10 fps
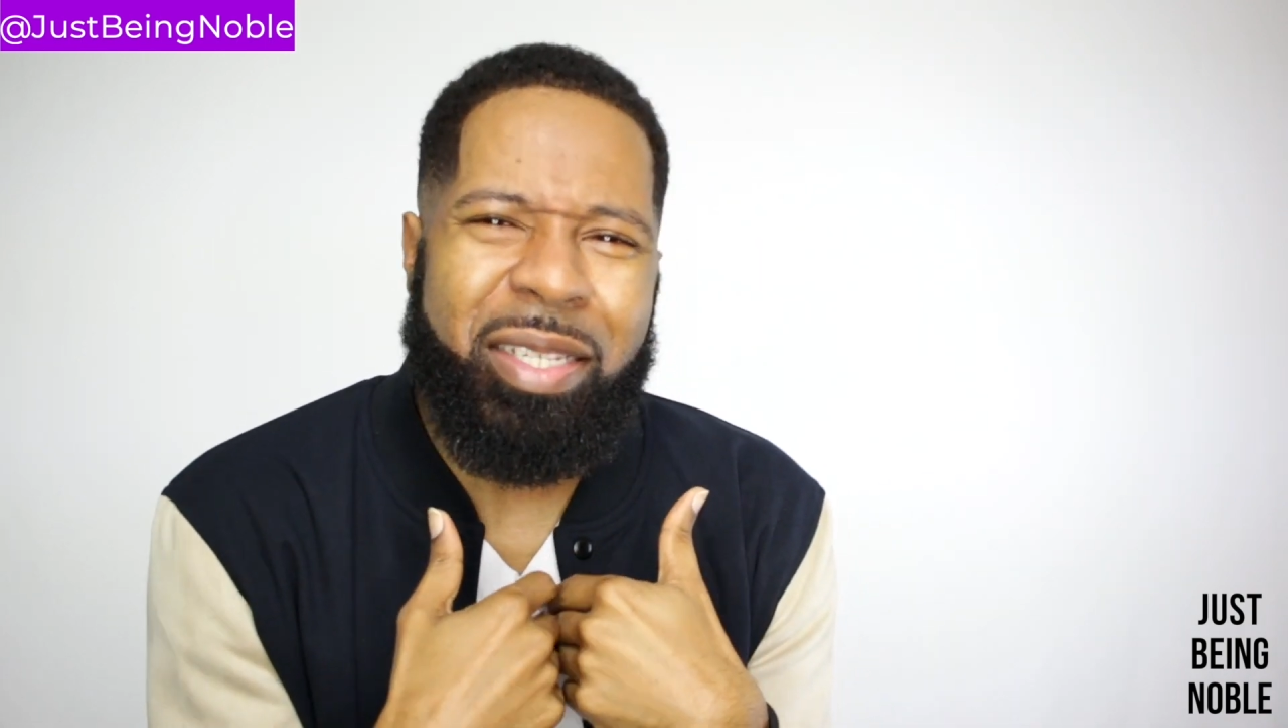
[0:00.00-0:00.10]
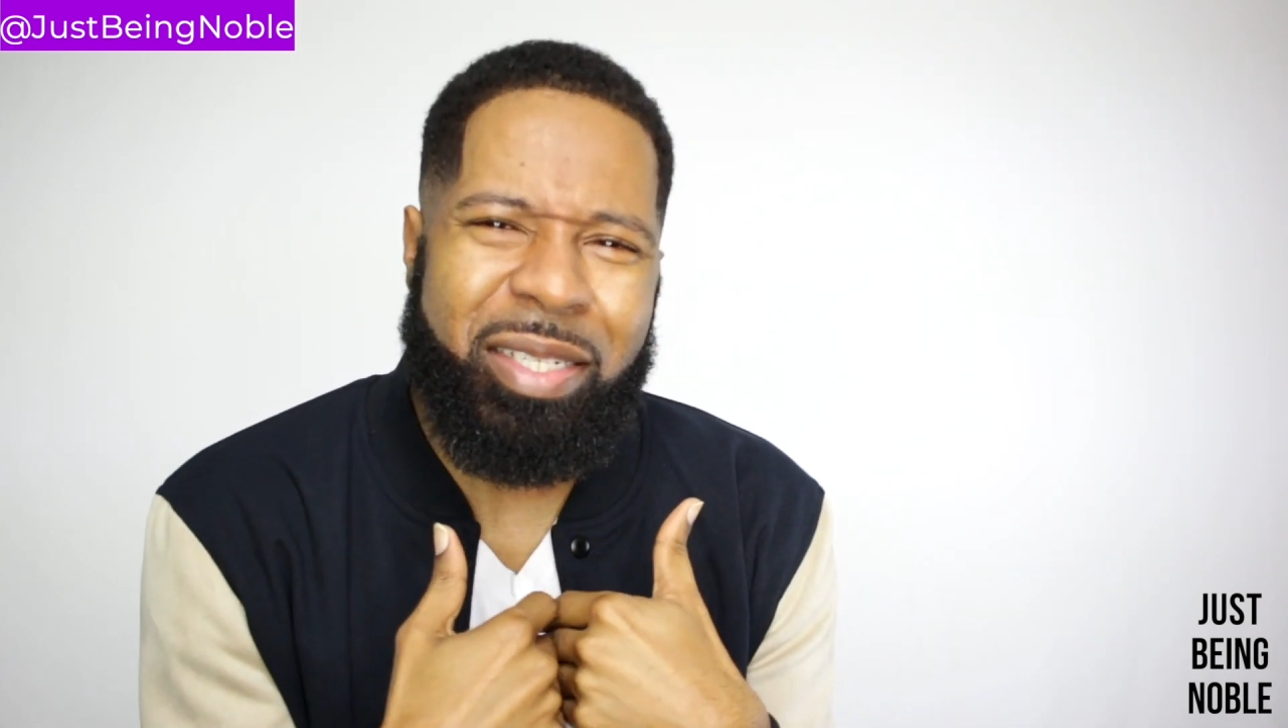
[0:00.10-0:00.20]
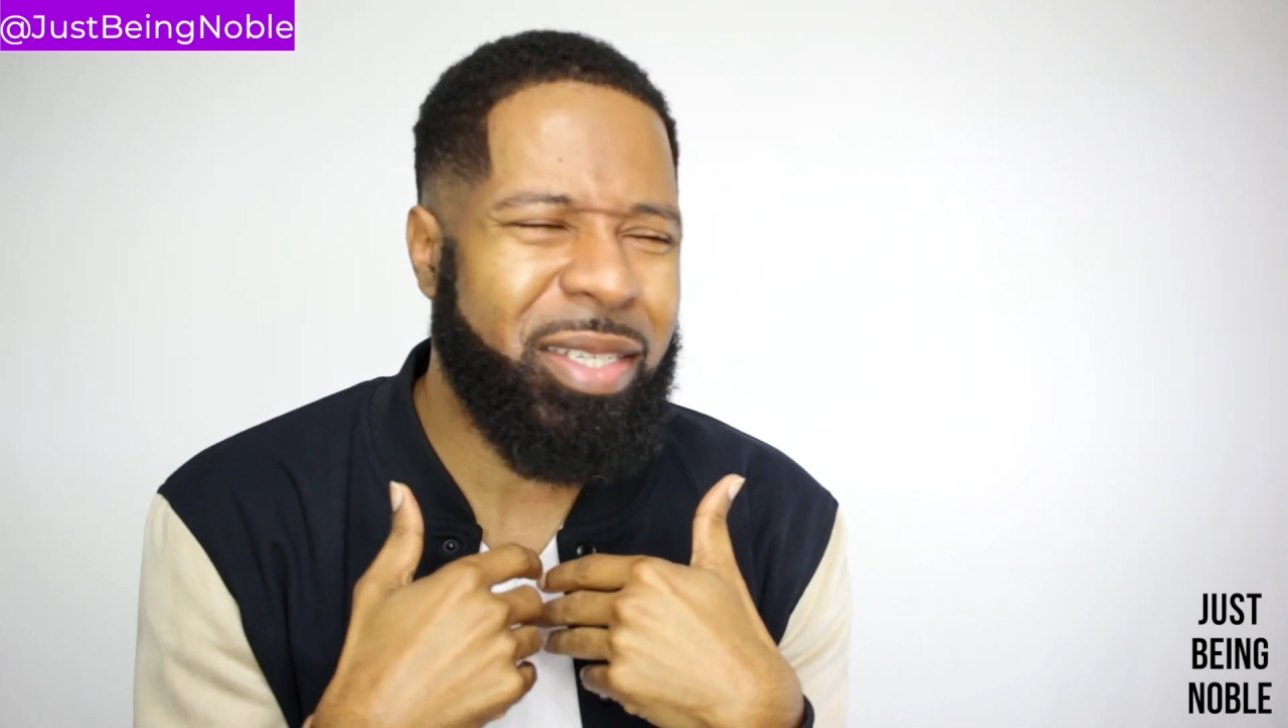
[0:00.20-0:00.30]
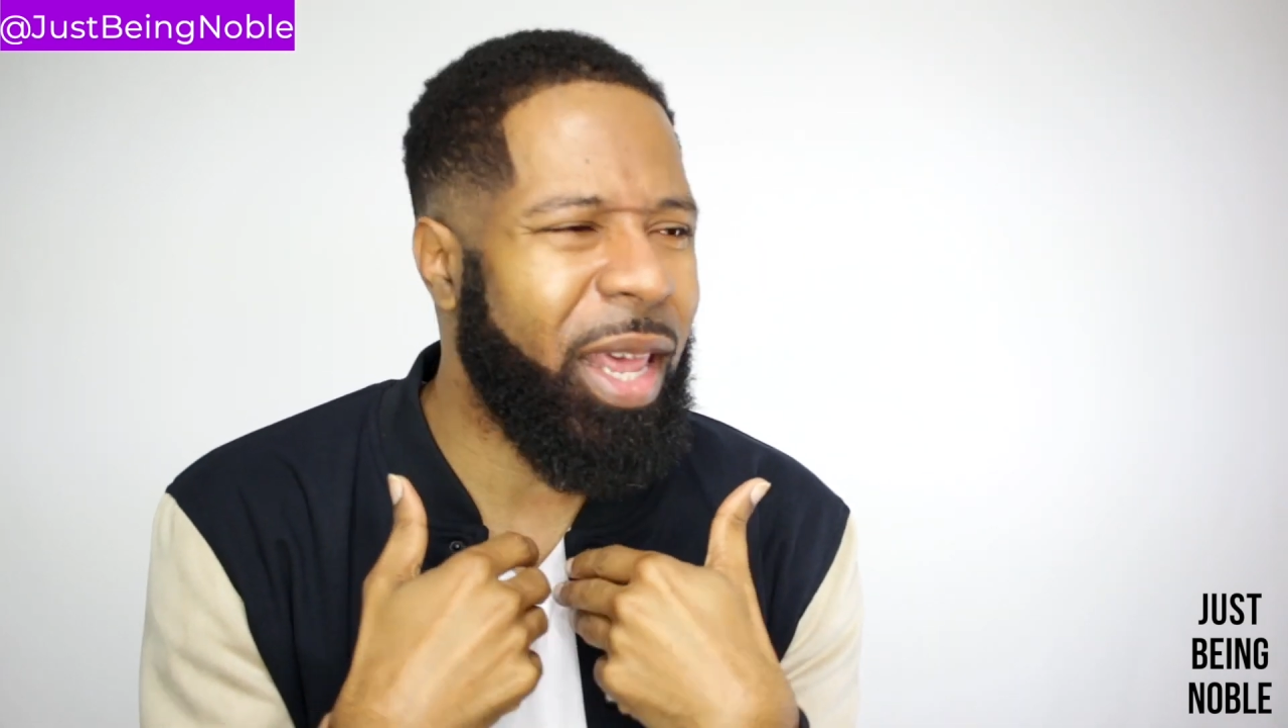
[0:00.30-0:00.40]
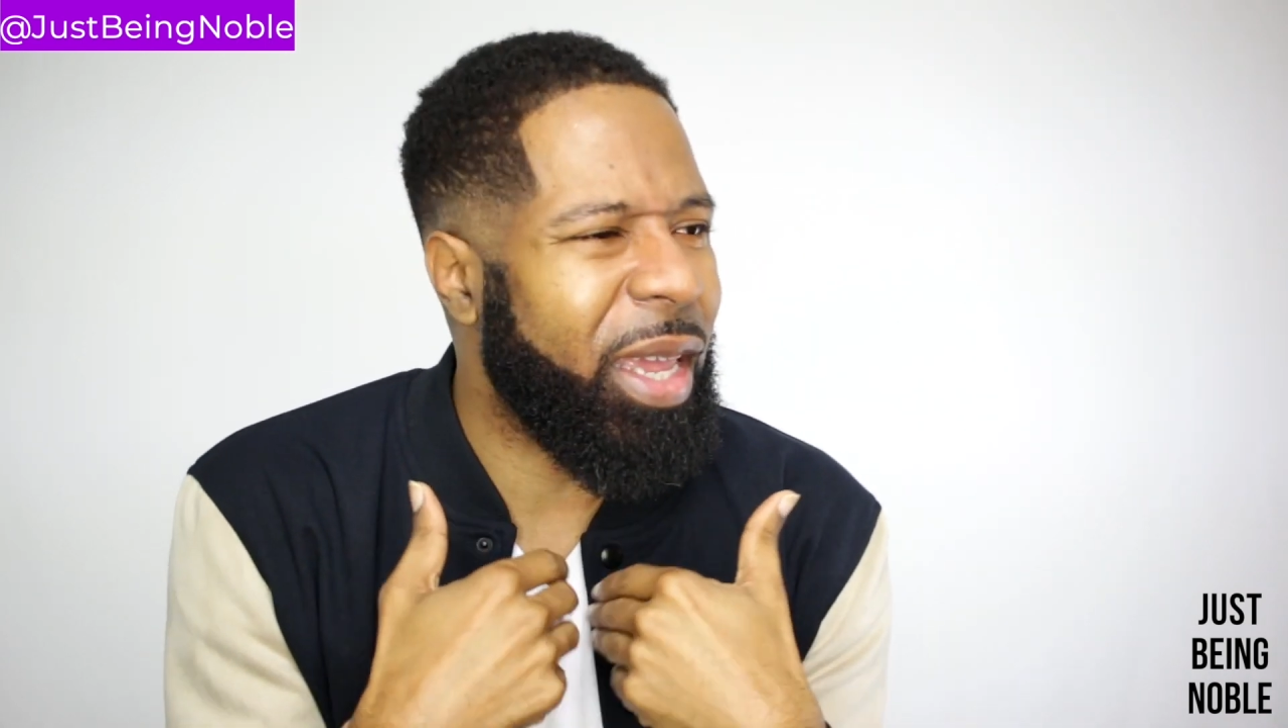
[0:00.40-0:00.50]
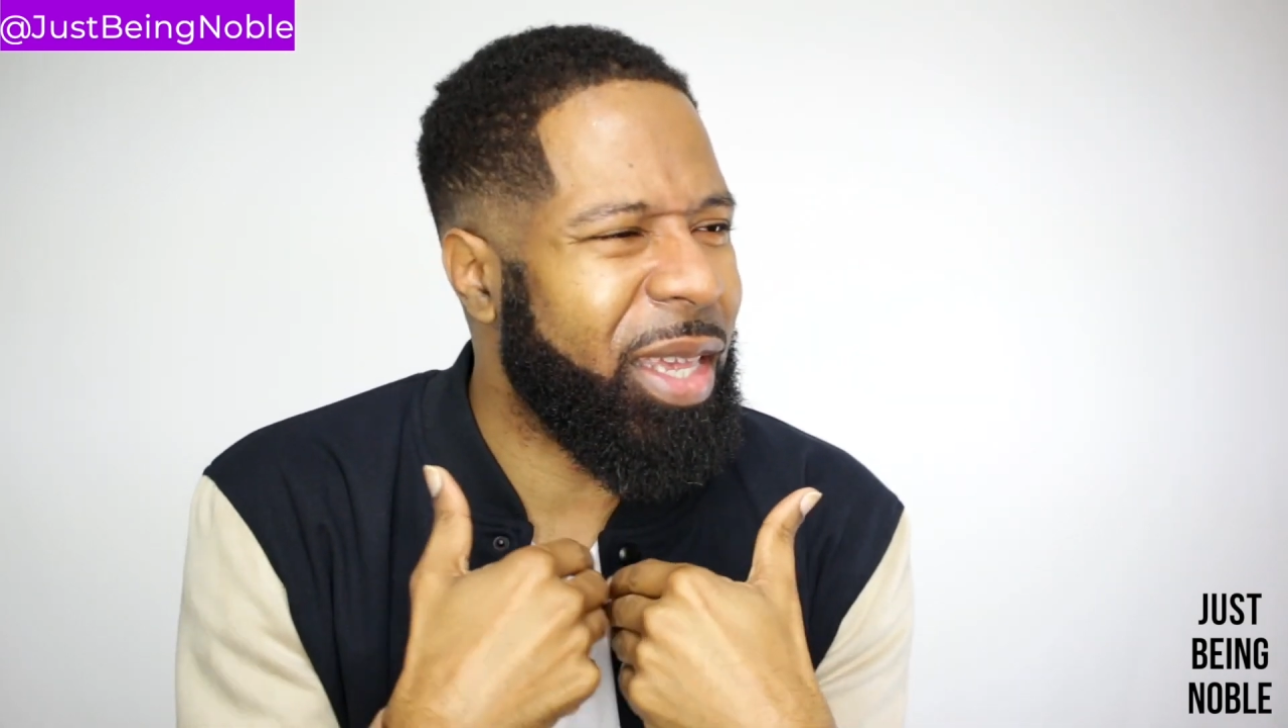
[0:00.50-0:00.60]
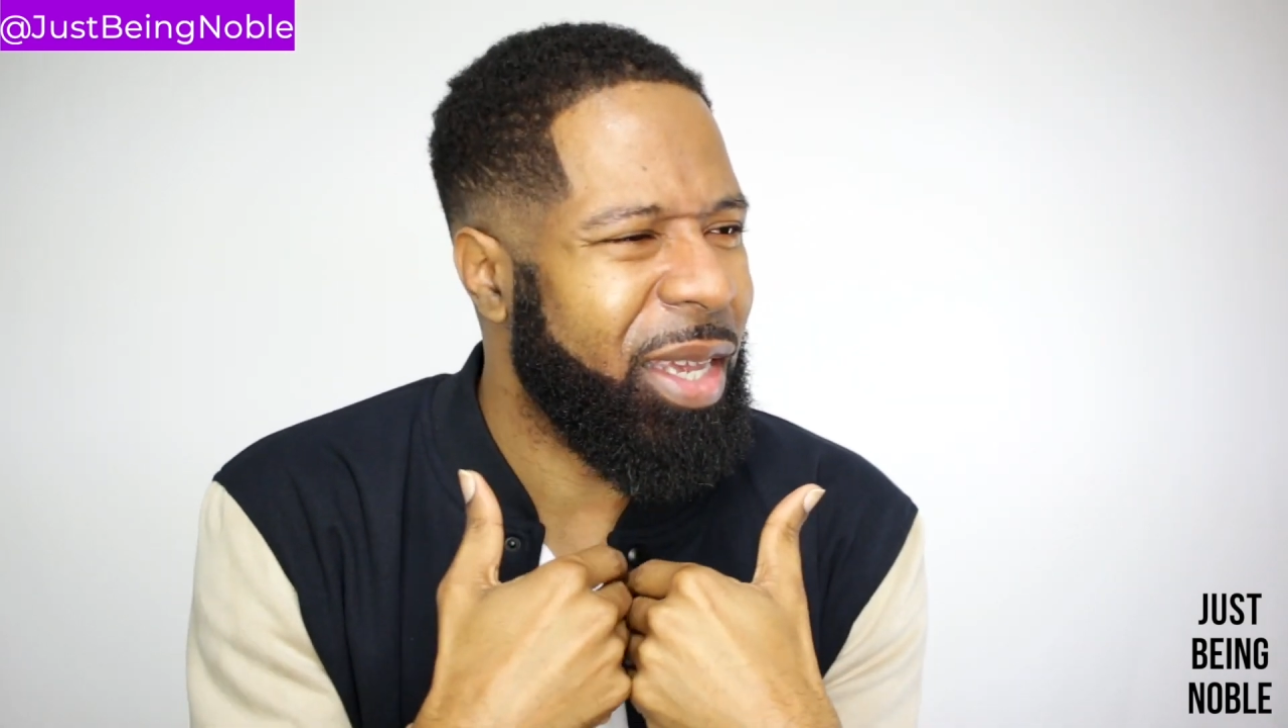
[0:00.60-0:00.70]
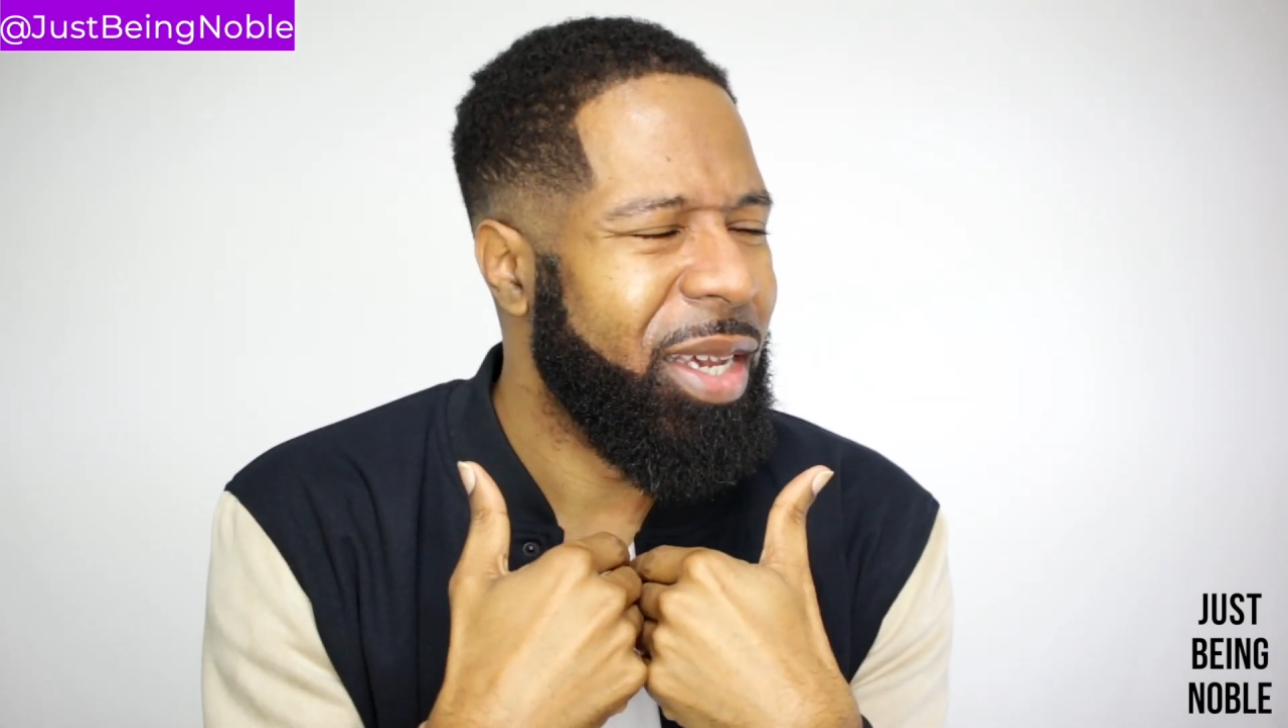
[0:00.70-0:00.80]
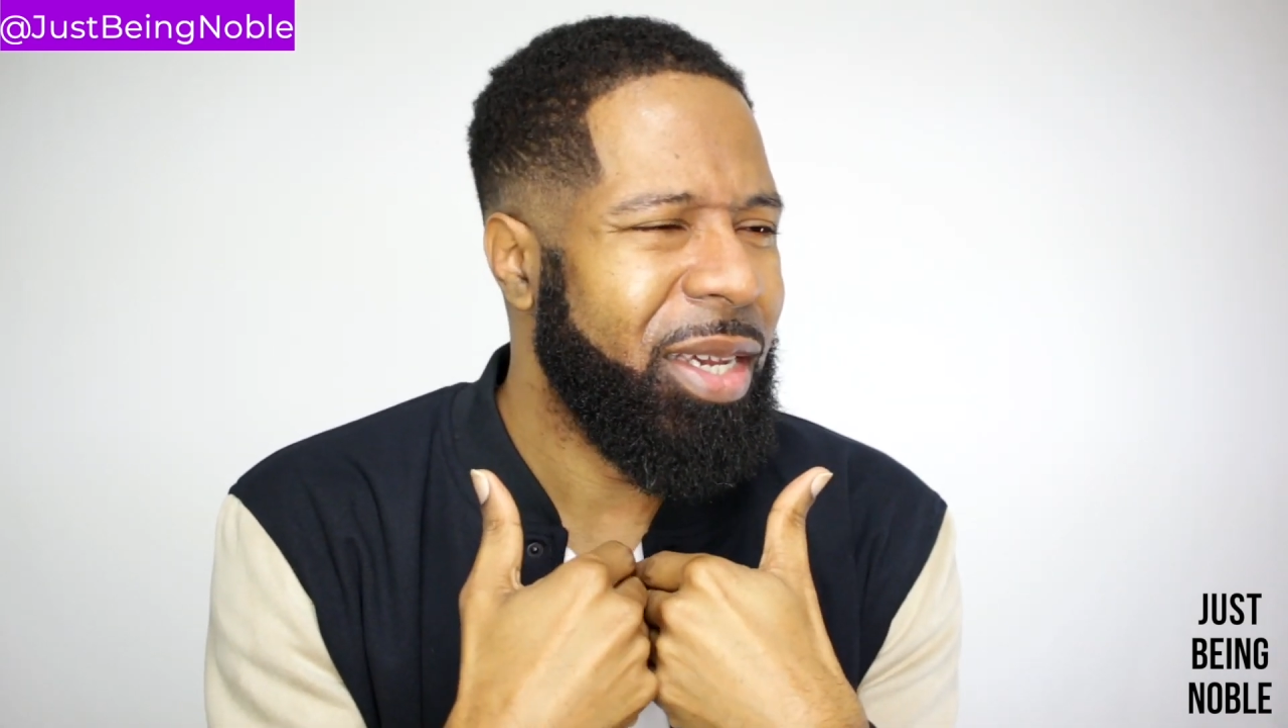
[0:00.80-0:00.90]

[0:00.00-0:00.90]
I just like,